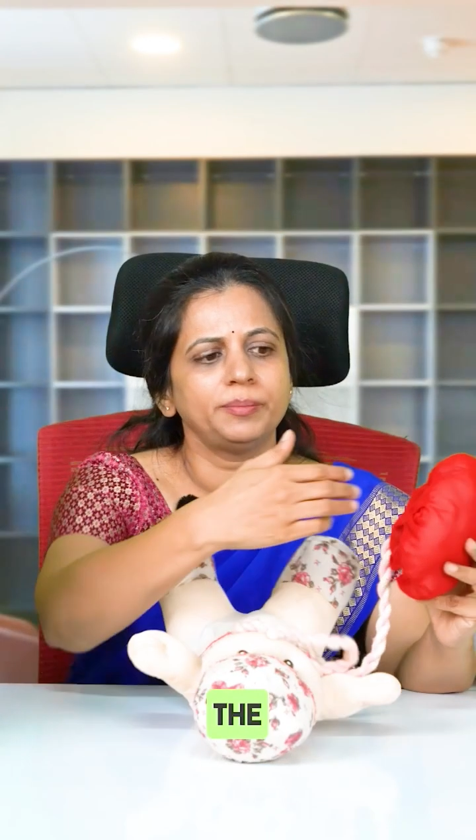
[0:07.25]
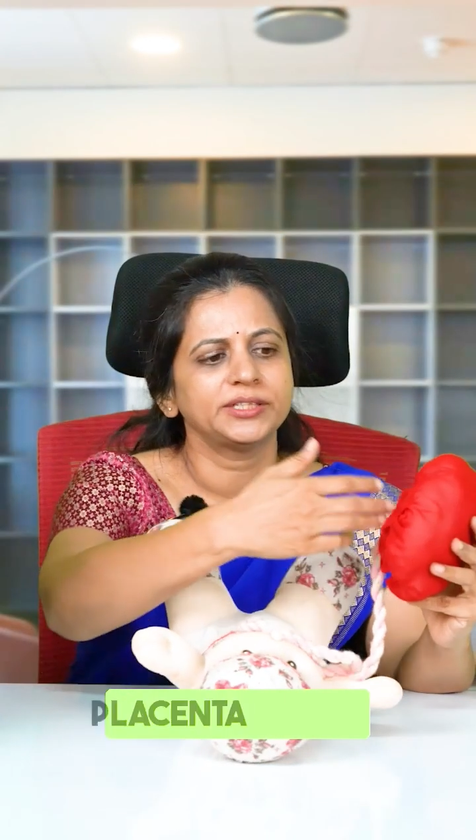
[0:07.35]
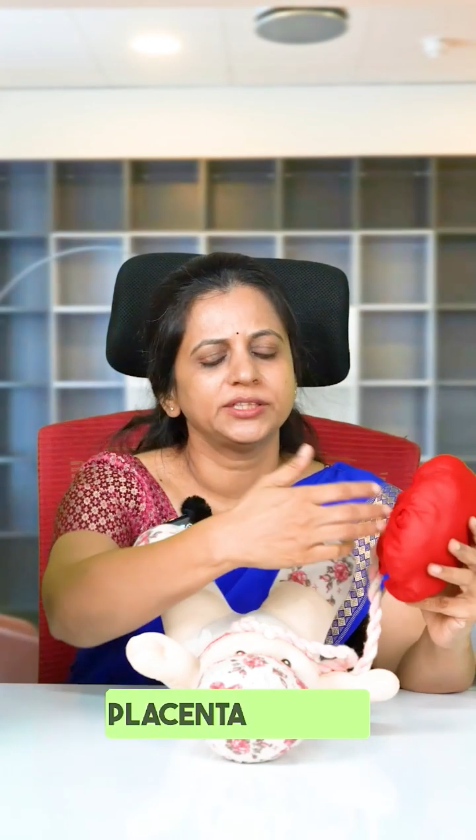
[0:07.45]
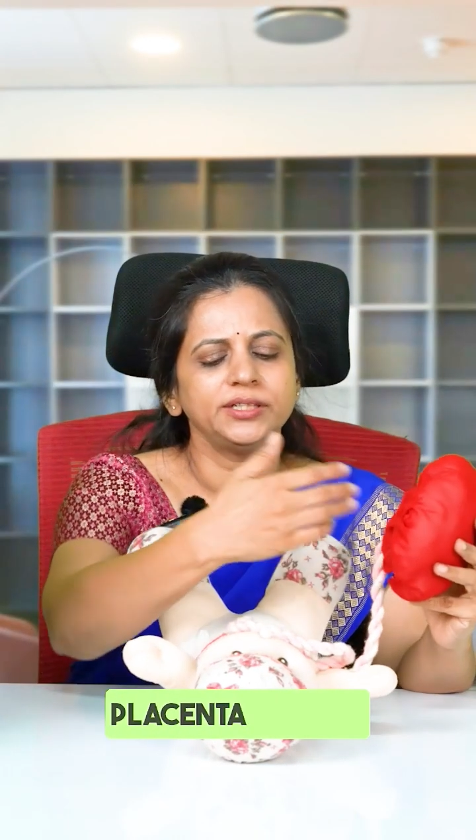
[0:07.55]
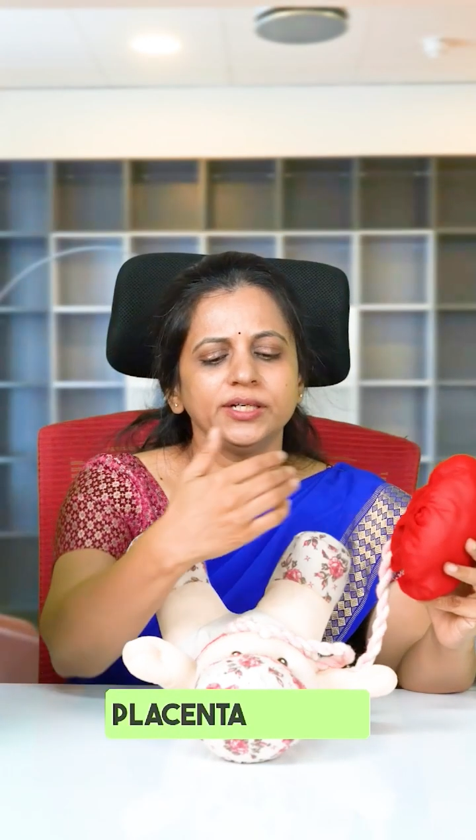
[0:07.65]

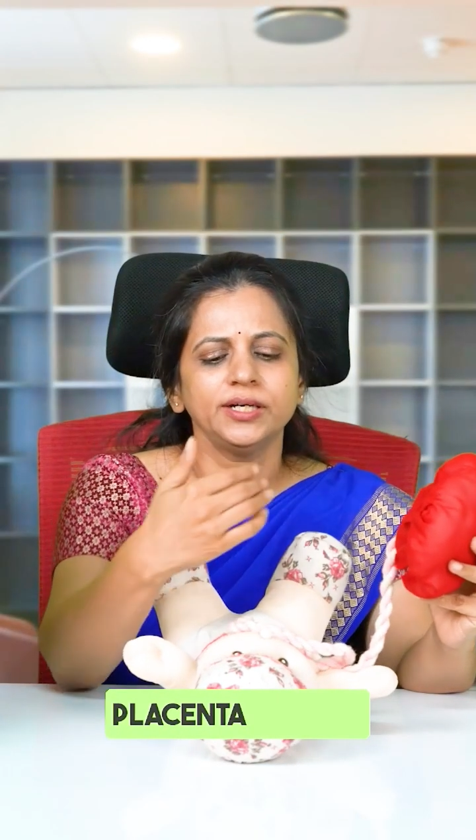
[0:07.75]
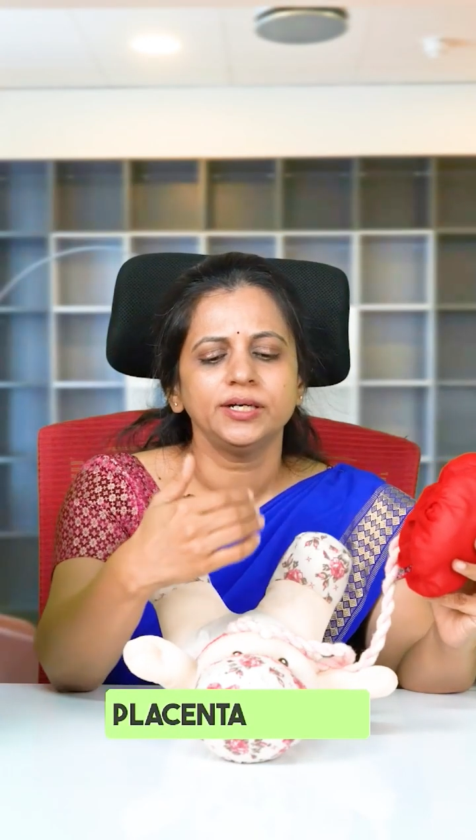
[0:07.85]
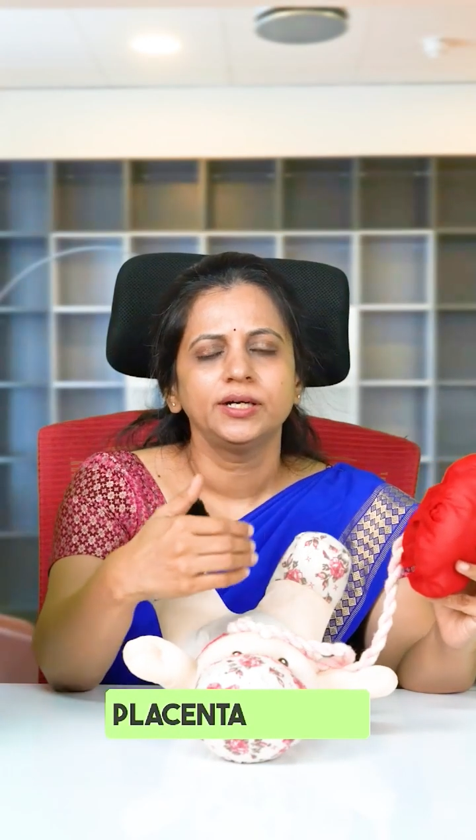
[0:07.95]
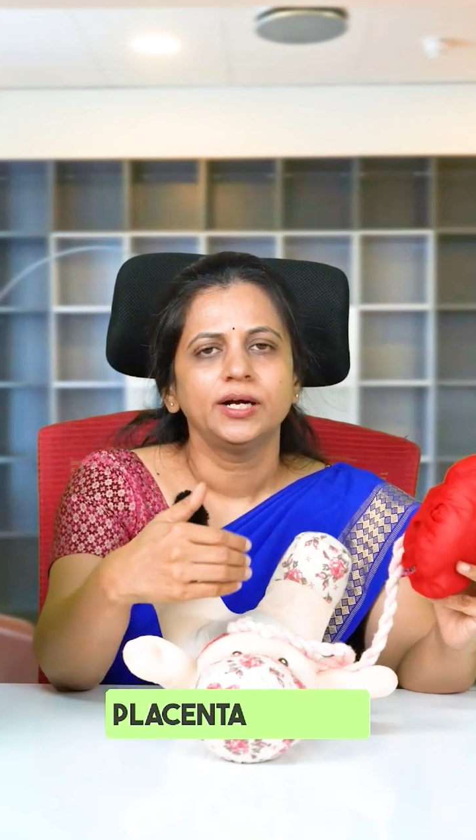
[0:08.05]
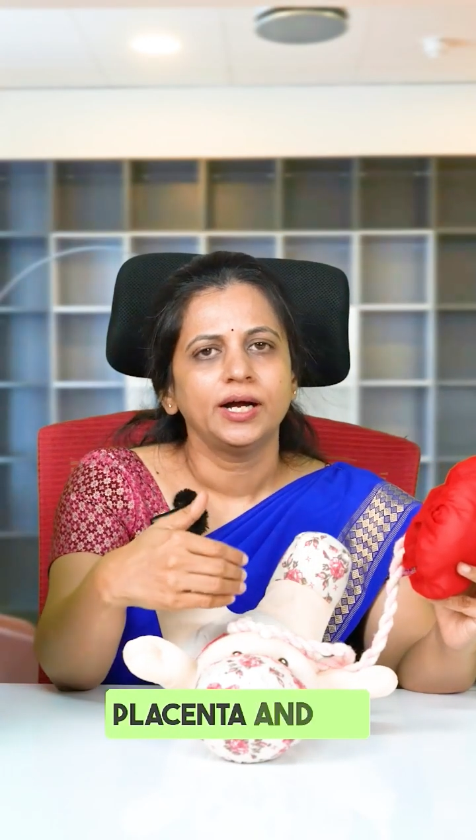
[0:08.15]
placenta
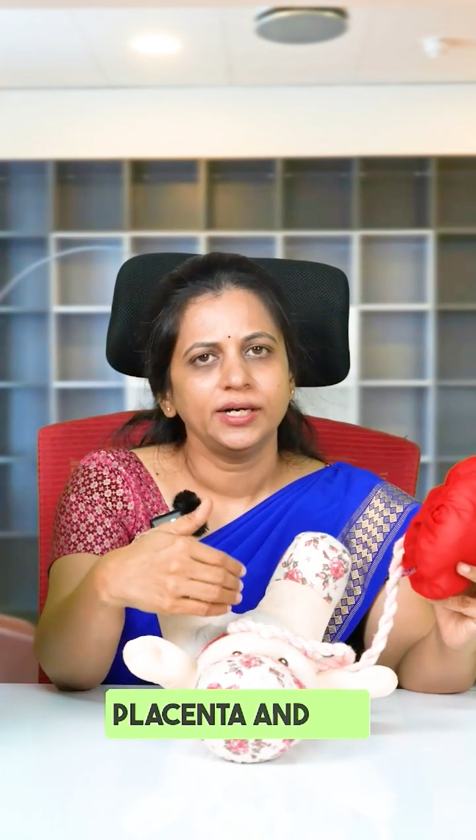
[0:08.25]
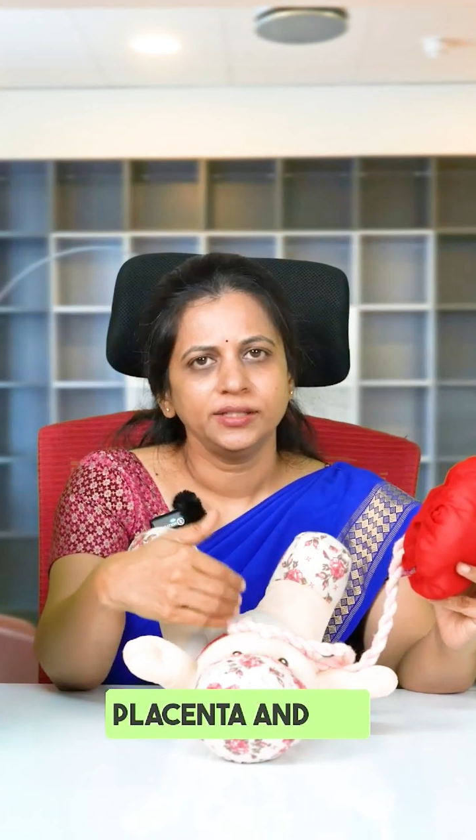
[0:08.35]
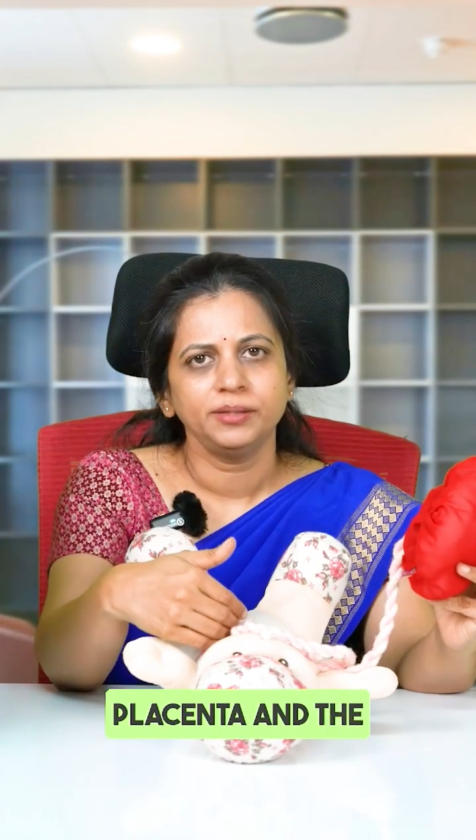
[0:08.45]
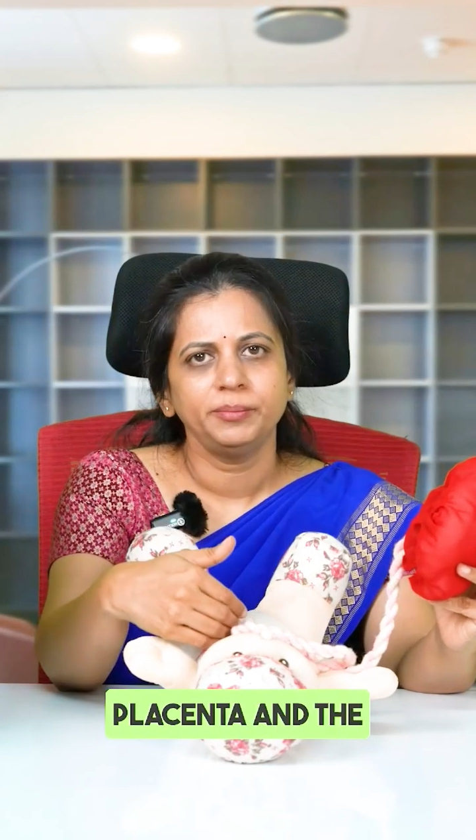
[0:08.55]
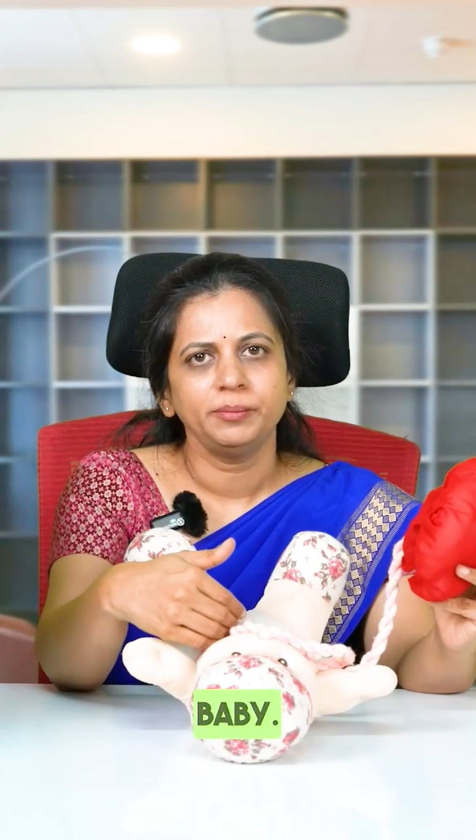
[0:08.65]

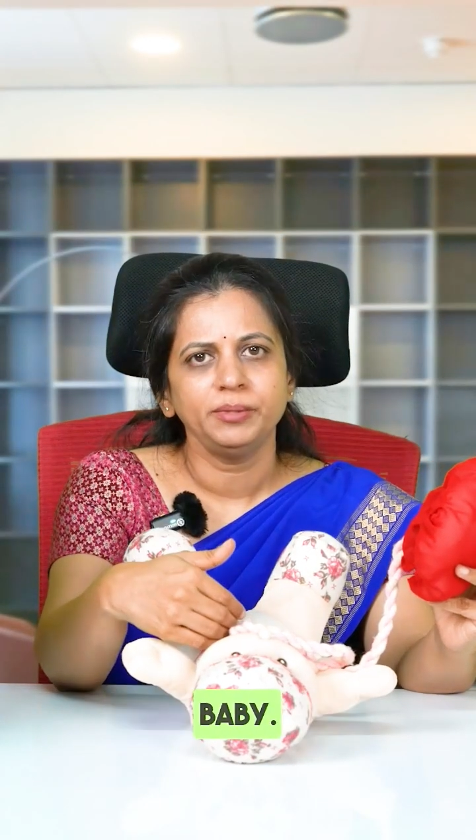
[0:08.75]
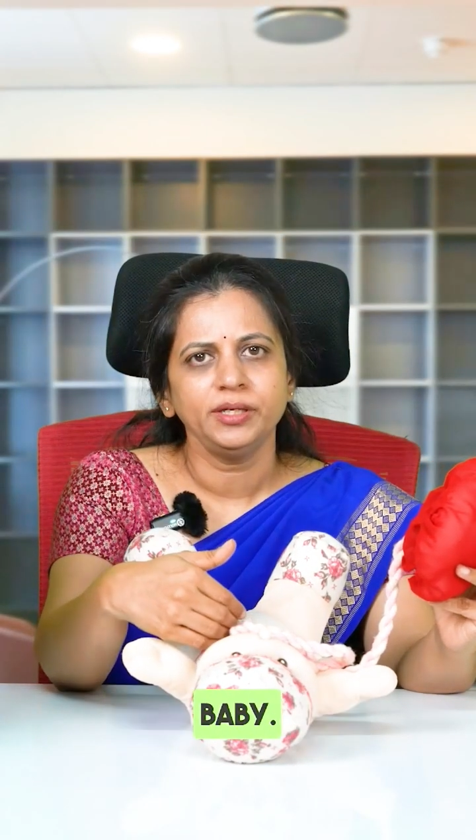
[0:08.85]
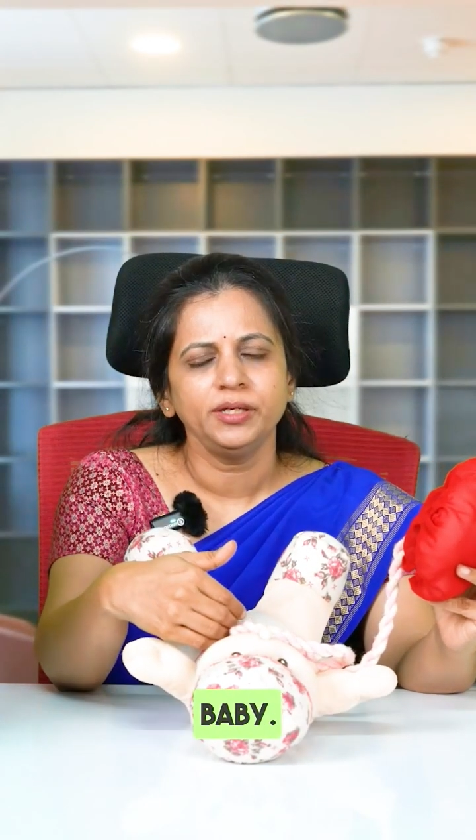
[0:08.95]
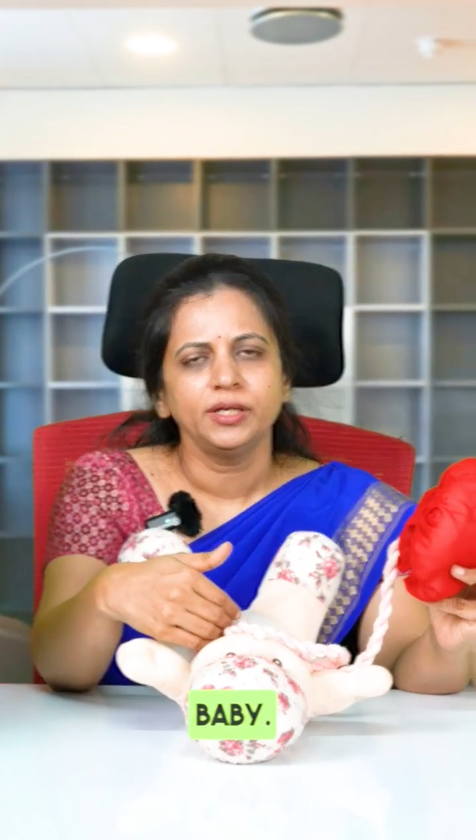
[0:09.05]
and the baby,